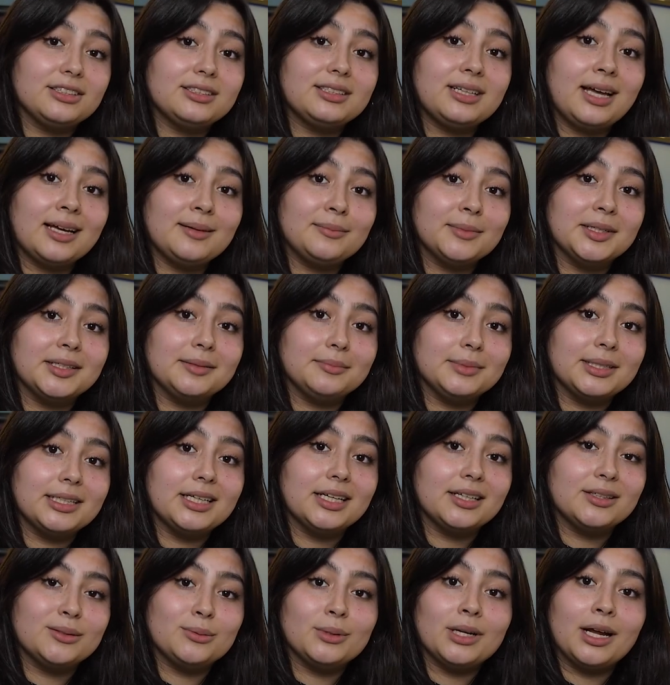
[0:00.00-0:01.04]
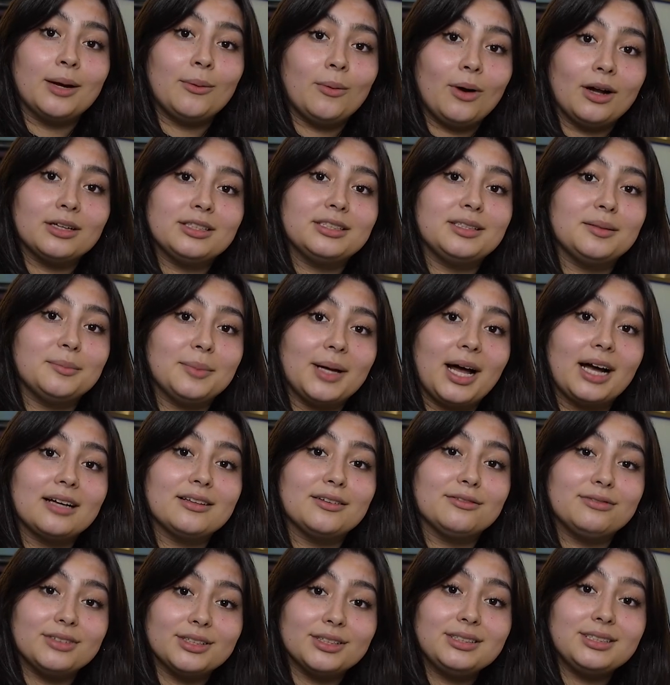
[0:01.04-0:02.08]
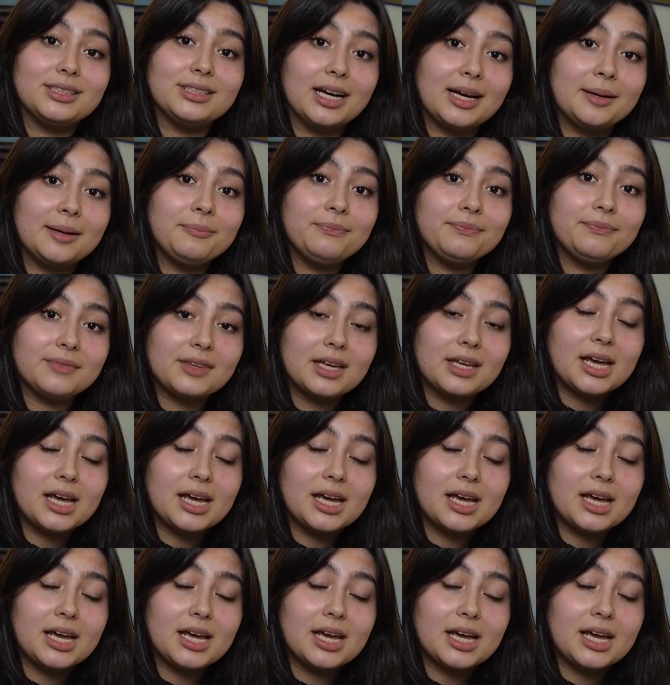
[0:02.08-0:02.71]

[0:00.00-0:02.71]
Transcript: segment because when I watched it back the first time,